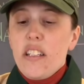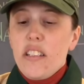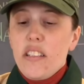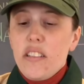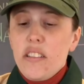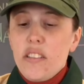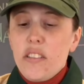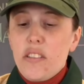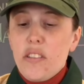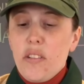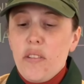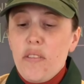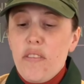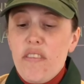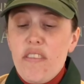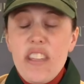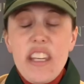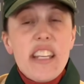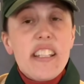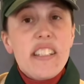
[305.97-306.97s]
So
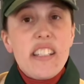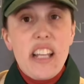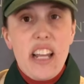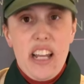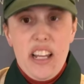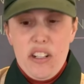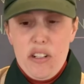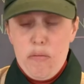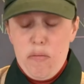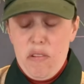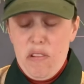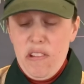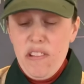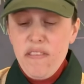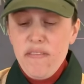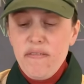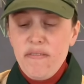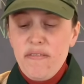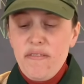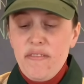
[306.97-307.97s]
this animal
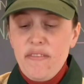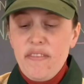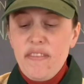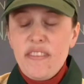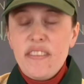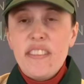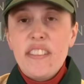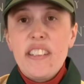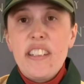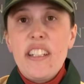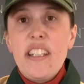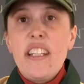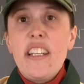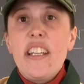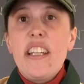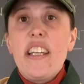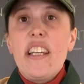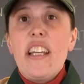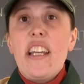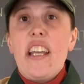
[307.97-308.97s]

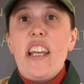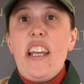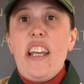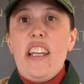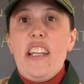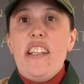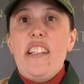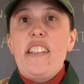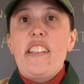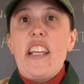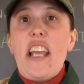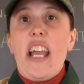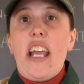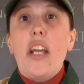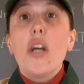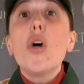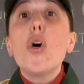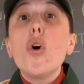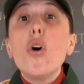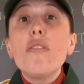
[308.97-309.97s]
is a
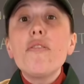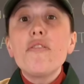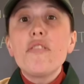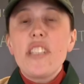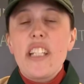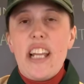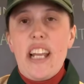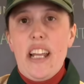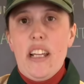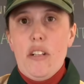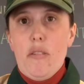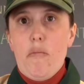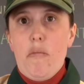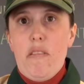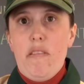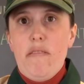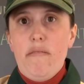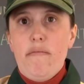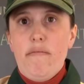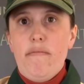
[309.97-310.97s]
hoofed animal.
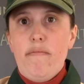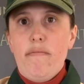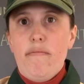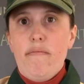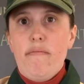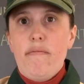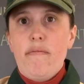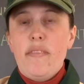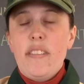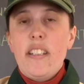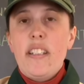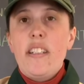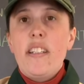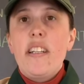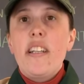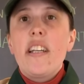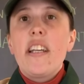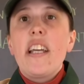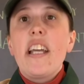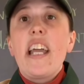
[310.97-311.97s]

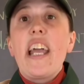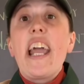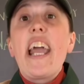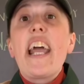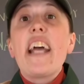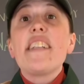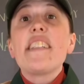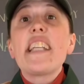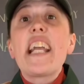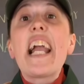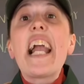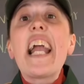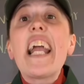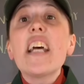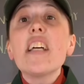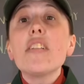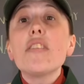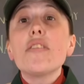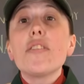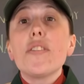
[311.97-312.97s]
It has
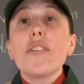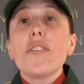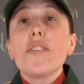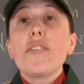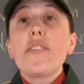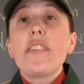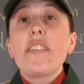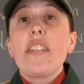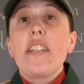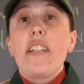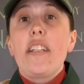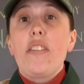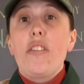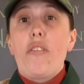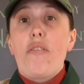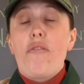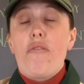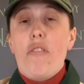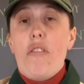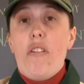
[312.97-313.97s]
antlers in the
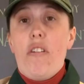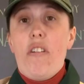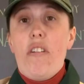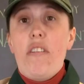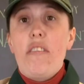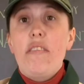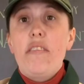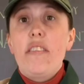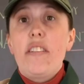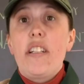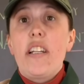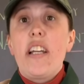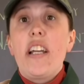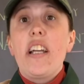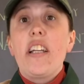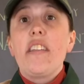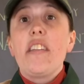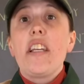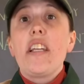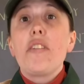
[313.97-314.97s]
fall
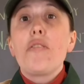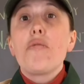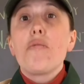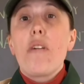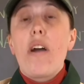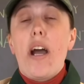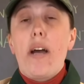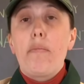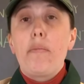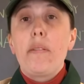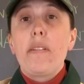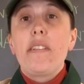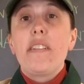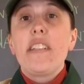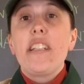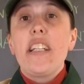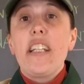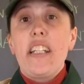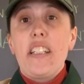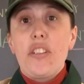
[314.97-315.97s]
and they drop
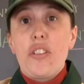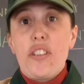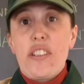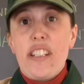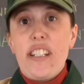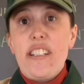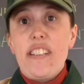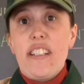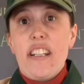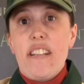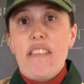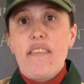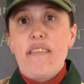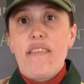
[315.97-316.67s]
each season.